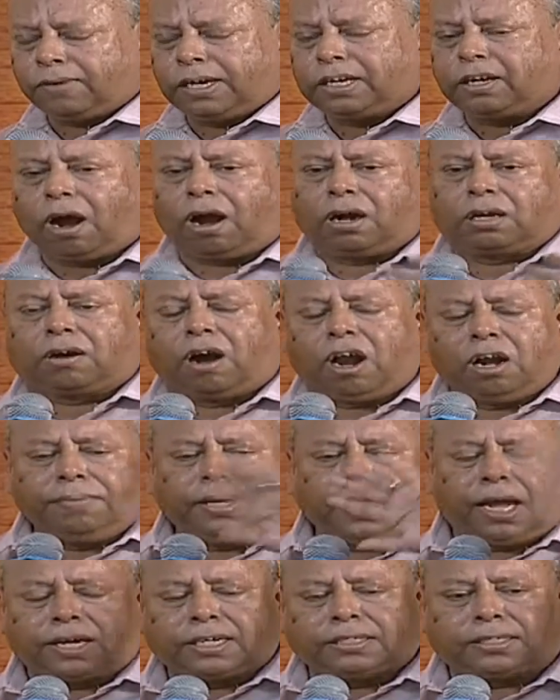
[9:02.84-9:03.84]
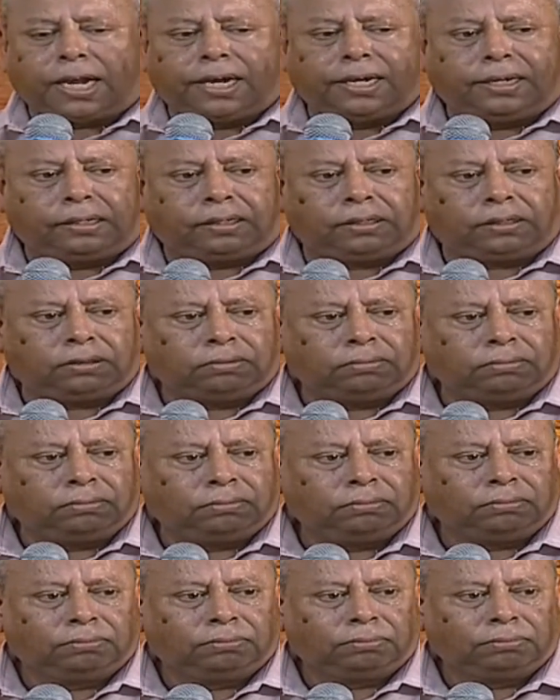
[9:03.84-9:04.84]
When God called me, I resigned.
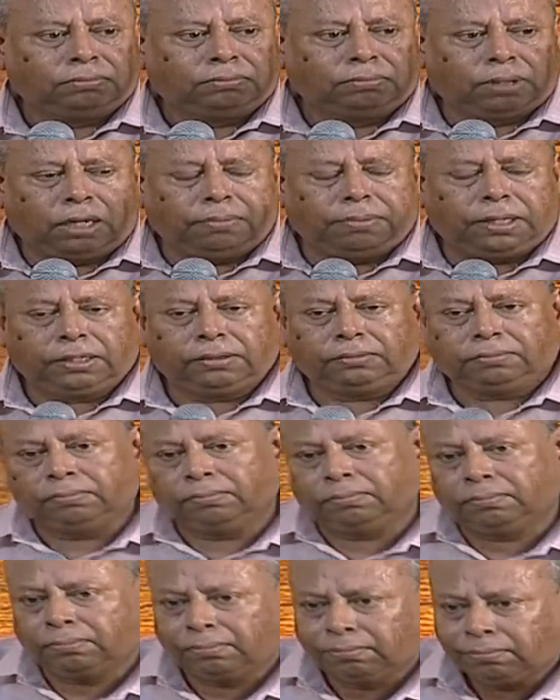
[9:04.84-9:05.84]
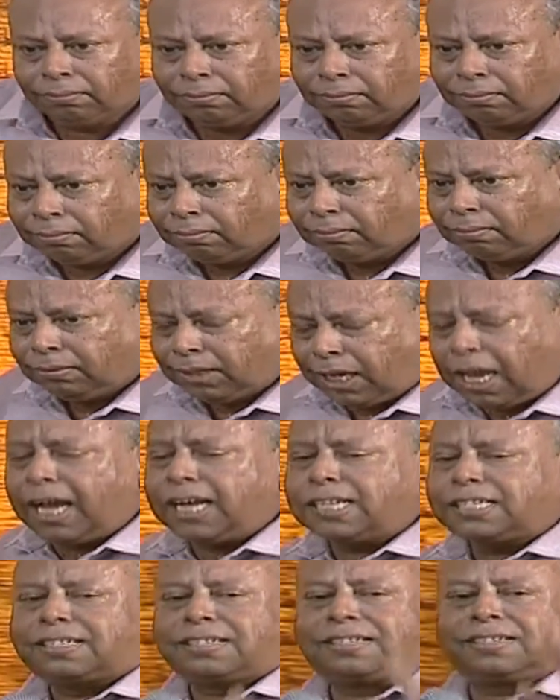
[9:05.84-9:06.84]
Believe me.
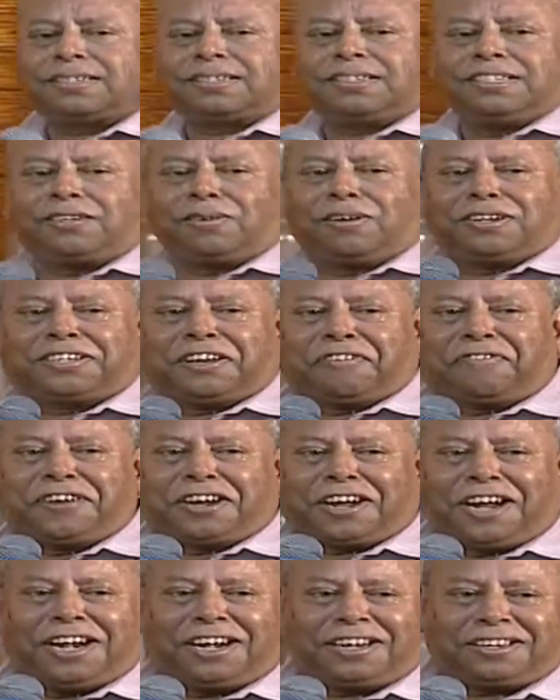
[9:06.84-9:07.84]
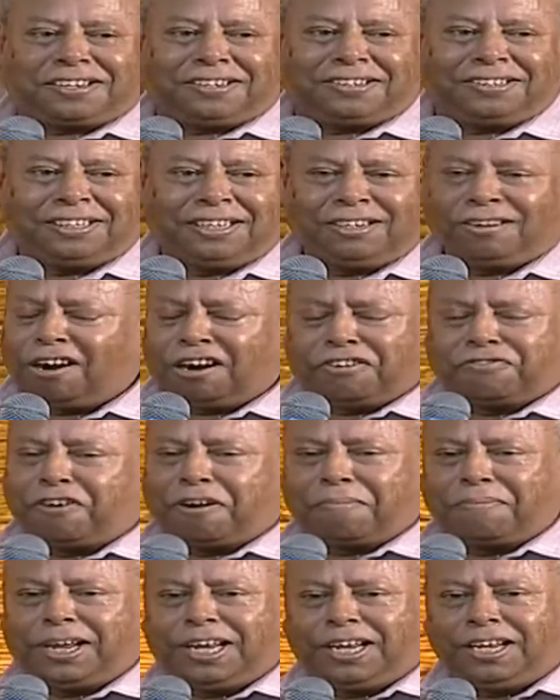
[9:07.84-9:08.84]
Yes, it was difficult. Not for
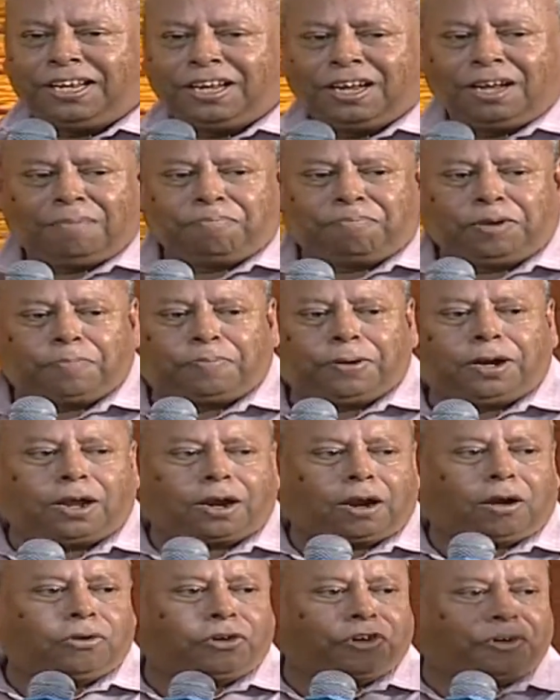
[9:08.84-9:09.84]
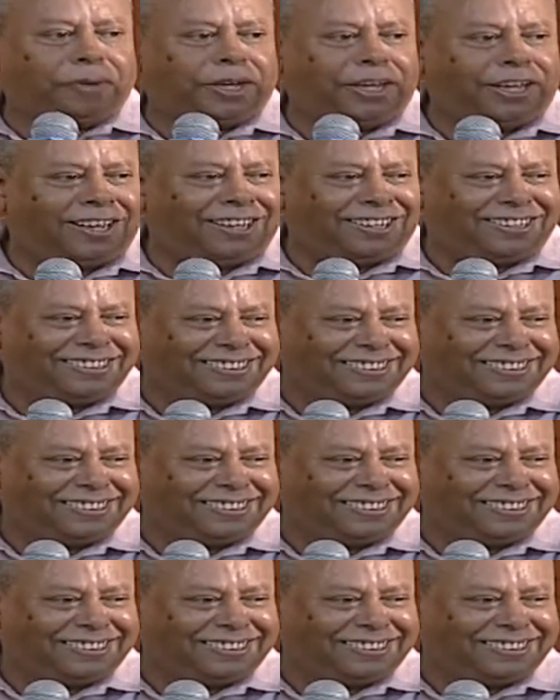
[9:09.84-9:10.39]
me, people around me.